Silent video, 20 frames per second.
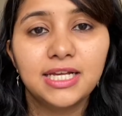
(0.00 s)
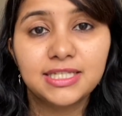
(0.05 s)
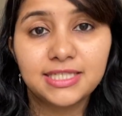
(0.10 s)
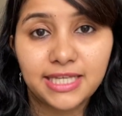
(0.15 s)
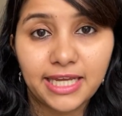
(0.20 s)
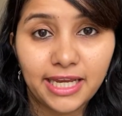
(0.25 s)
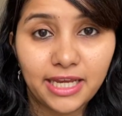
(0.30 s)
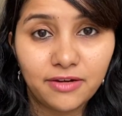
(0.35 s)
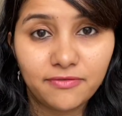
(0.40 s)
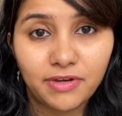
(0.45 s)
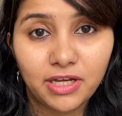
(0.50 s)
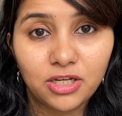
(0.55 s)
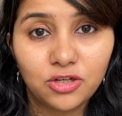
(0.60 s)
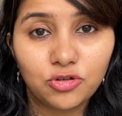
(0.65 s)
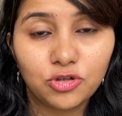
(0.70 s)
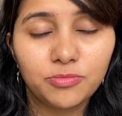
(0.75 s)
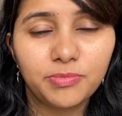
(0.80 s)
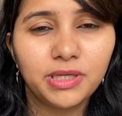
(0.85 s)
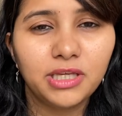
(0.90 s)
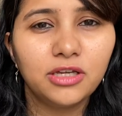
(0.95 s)
Second one
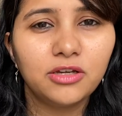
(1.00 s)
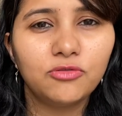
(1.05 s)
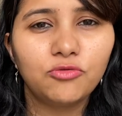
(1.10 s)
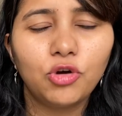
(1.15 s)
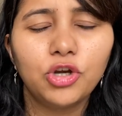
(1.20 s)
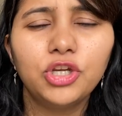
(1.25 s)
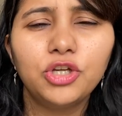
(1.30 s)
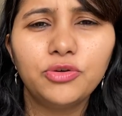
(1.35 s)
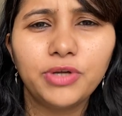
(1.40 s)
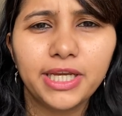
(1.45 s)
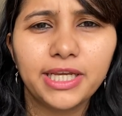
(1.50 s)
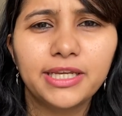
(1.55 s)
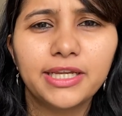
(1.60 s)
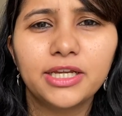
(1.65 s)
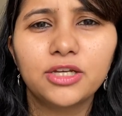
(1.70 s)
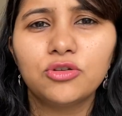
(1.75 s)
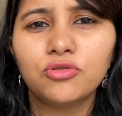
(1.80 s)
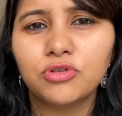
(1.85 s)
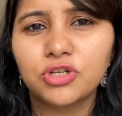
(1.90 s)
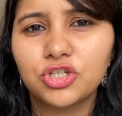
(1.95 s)
could be, what do you
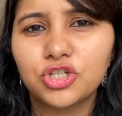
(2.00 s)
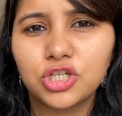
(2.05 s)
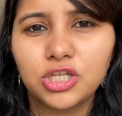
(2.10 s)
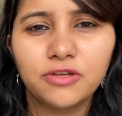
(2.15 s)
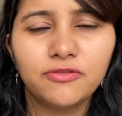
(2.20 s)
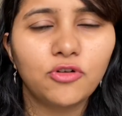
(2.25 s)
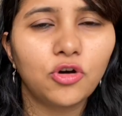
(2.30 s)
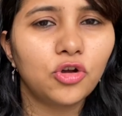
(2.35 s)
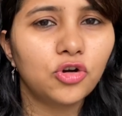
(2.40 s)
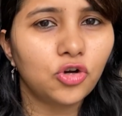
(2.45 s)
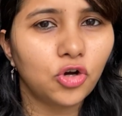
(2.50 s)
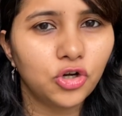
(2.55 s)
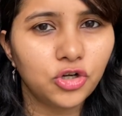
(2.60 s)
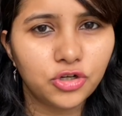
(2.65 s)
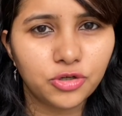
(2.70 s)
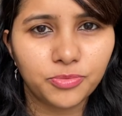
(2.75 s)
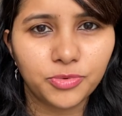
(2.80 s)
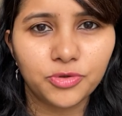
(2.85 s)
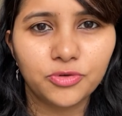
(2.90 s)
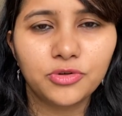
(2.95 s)
intend to achieve or
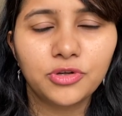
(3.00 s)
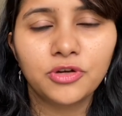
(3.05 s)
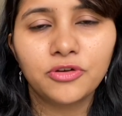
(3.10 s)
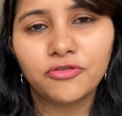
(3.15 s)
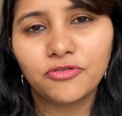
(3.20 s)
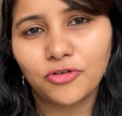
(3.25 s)
contribute